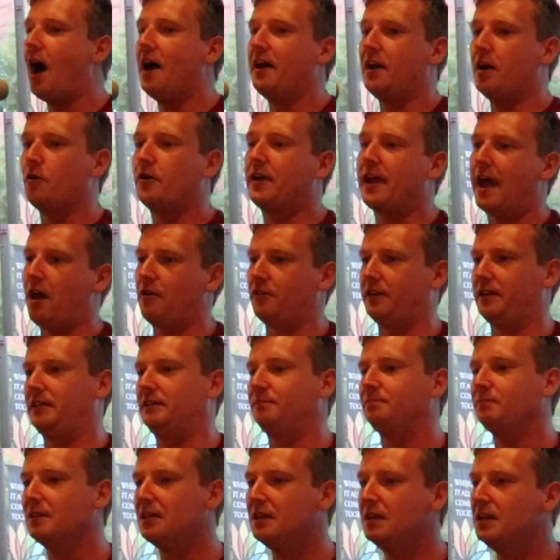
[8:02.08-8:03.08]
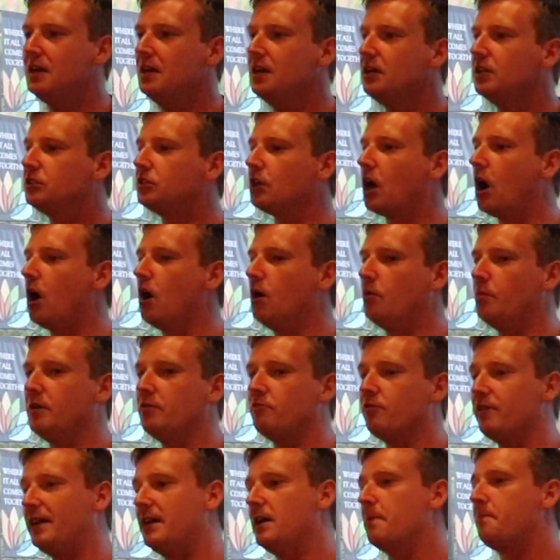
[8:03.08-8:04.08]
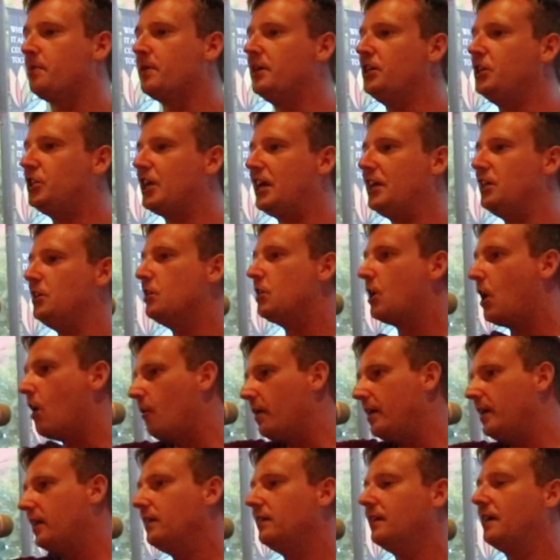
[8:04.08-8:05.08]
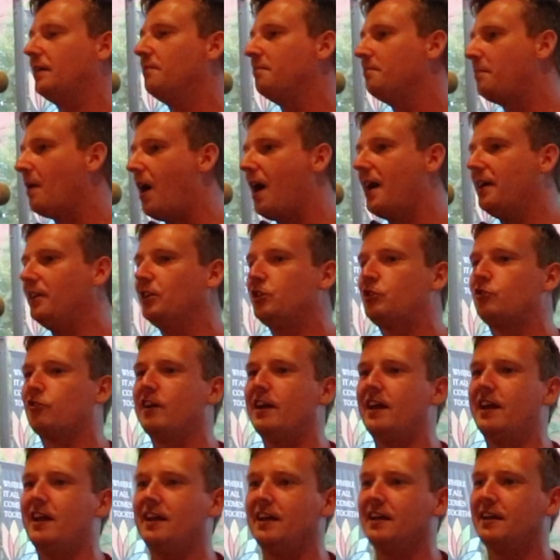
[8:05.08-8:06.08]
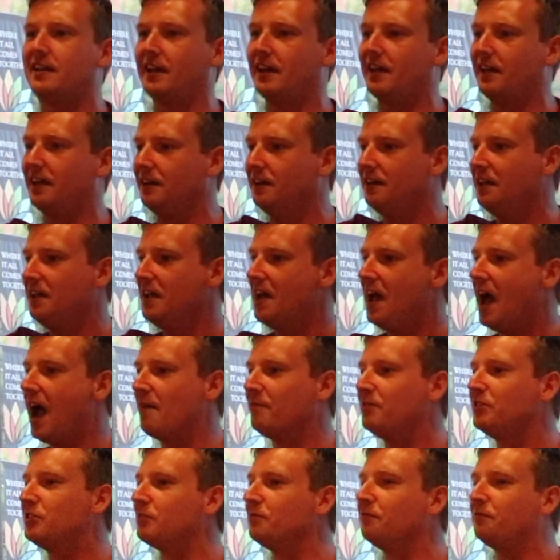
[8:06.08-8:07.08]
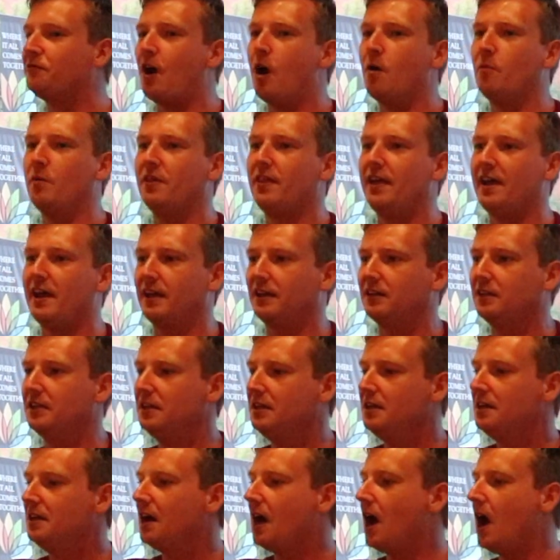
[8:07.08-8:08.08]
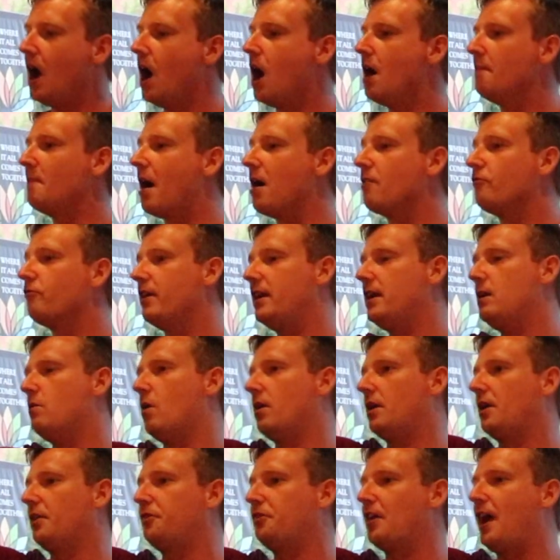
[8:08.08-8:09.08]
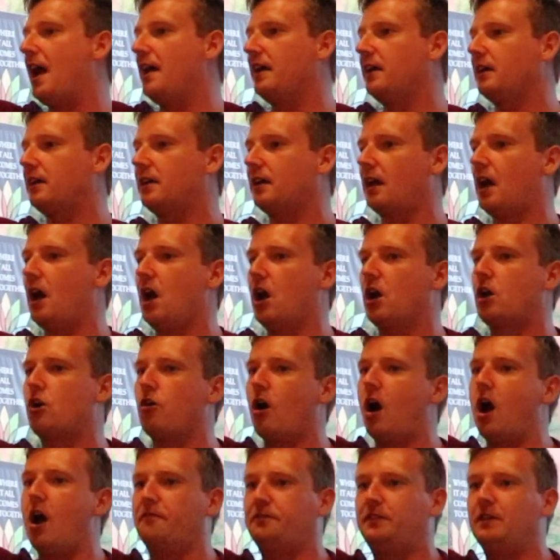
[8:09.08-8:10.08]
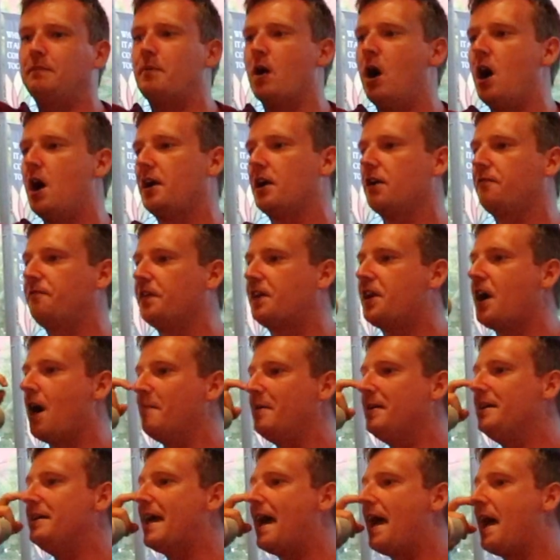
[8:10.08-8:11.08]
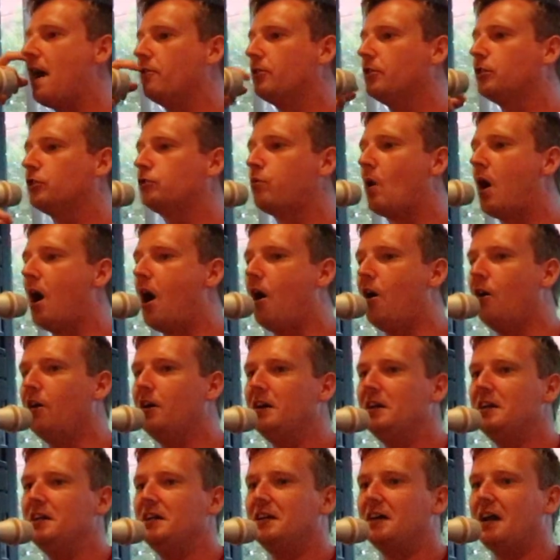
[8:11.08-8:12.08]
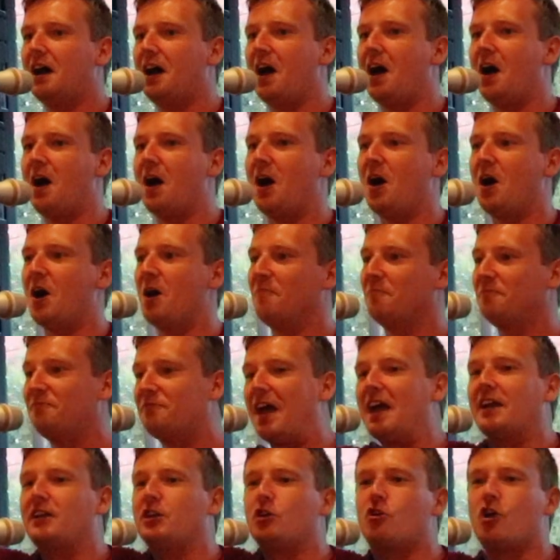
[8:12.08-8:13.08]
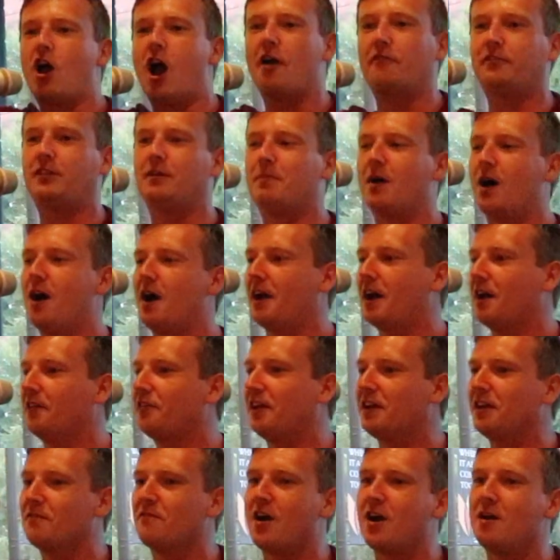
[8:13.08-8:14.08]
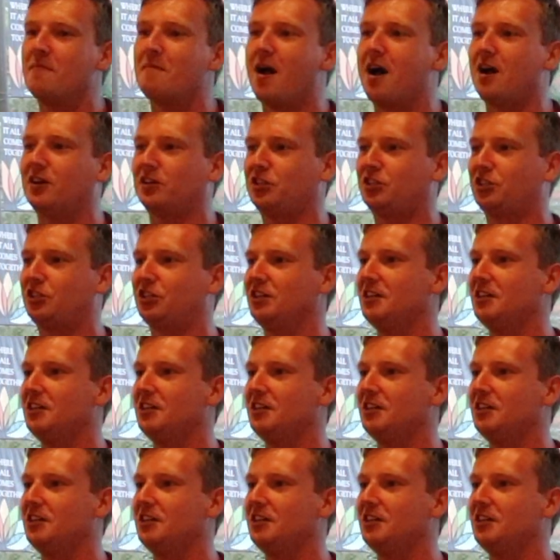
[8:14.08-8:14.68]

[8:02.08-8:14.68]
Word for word: Idaho County. So we really appreciate you going and buying a drink and having some fun with it. Um, I really want to thank uh, Crafty Burger for coming down as well. Uh, thank you, Crafty Burger, thank you very much.